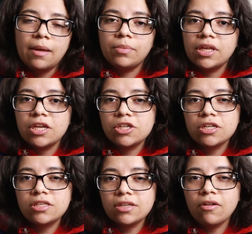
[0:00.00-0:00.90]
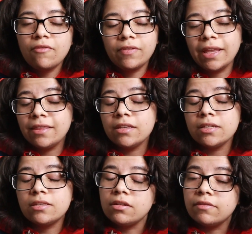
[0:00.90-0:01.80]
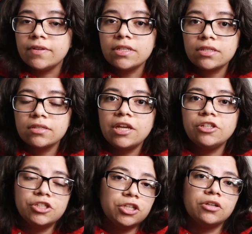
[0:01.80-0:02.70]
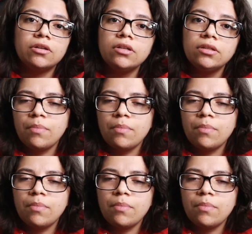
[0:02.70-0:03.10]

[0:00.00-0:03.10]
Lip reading: application itself, like the service in general.